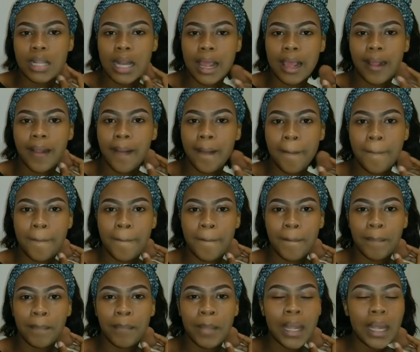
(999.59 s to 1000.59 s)
Like
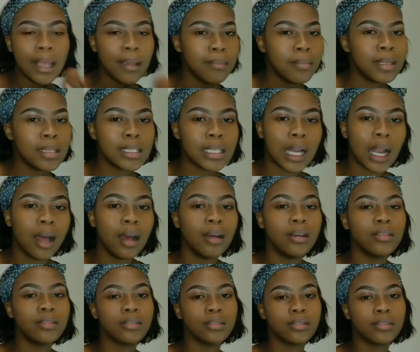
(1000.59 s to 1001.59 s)
my name means
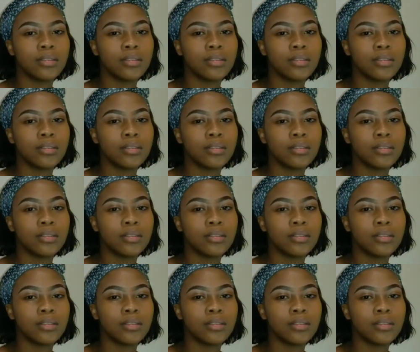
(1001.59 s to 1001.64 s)
love,